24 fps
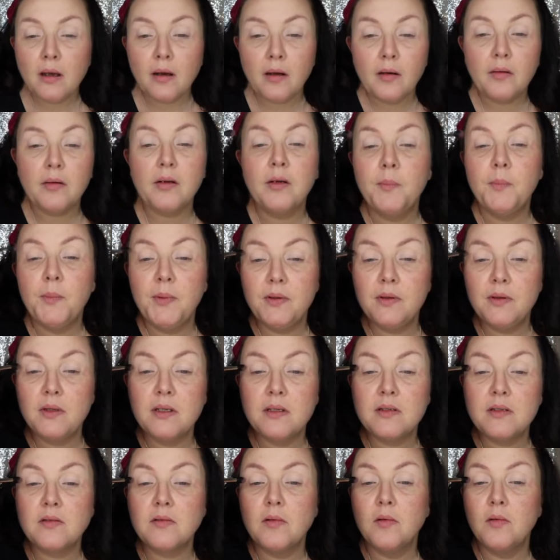and I'm going to put
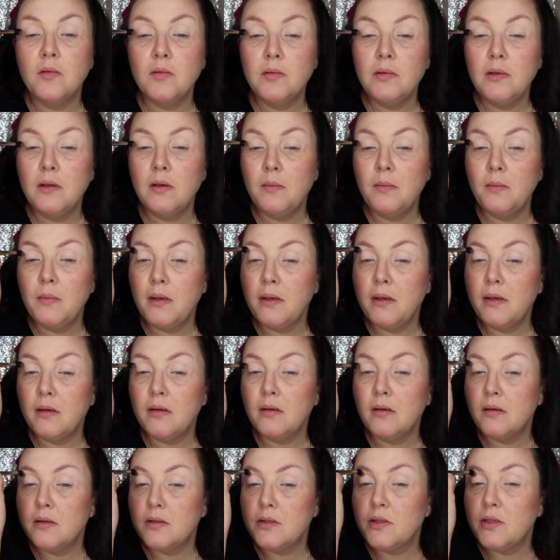this all on my
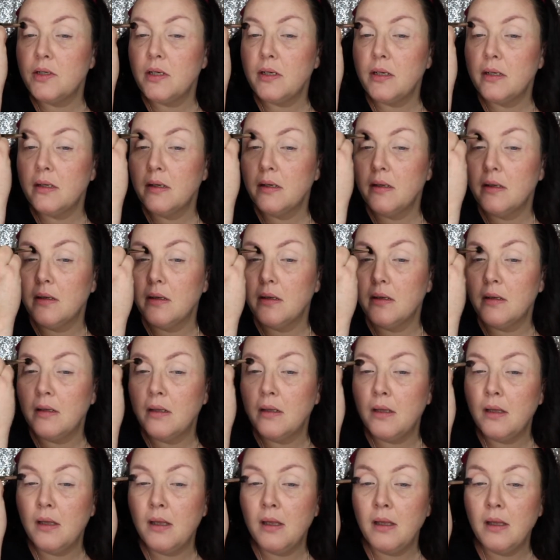arch here
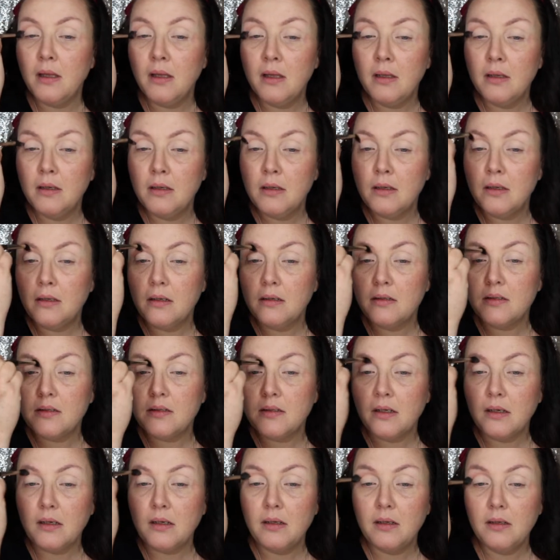and
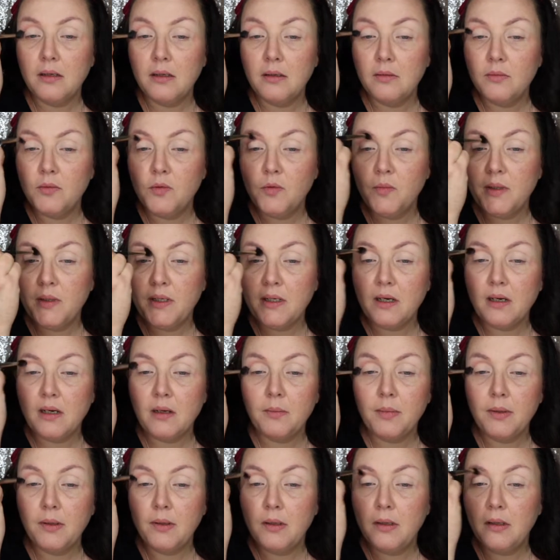start warming
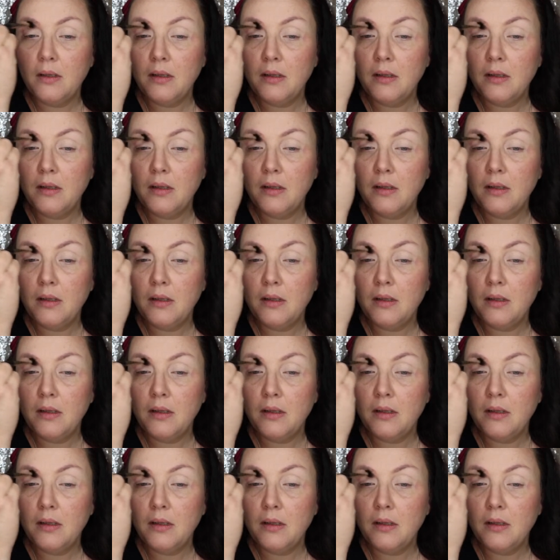up